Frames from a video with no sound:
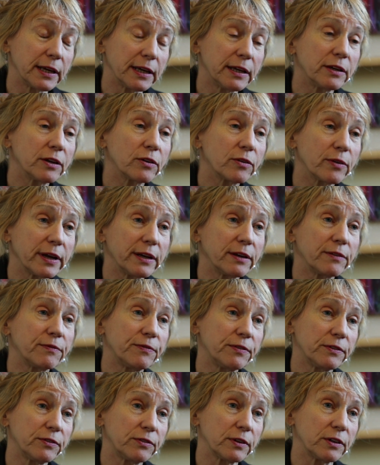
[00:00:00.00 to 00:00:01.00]
integrative
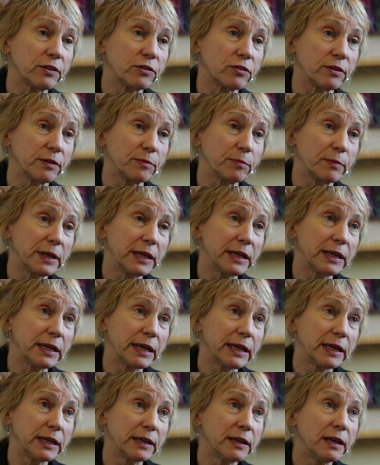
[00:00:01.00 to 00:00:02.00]
physician,
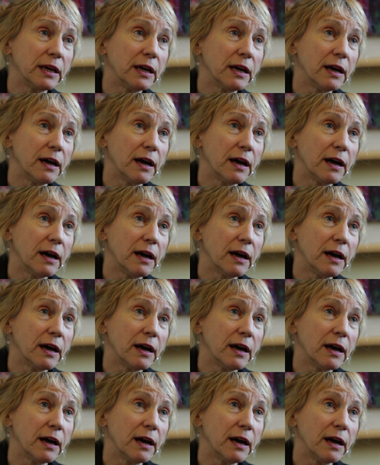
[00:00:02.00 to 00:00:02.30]
meaning